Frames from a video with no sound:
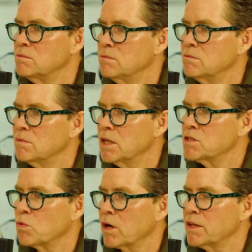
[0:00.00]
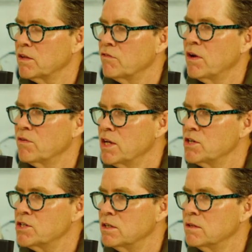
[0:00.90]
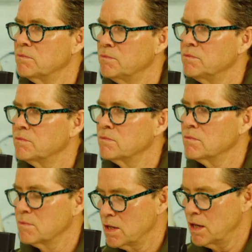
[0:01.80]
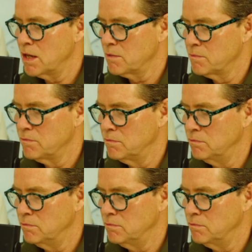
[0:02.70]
Yeah. Let's work at the foundation. Exactly. Yeah. yeah. And and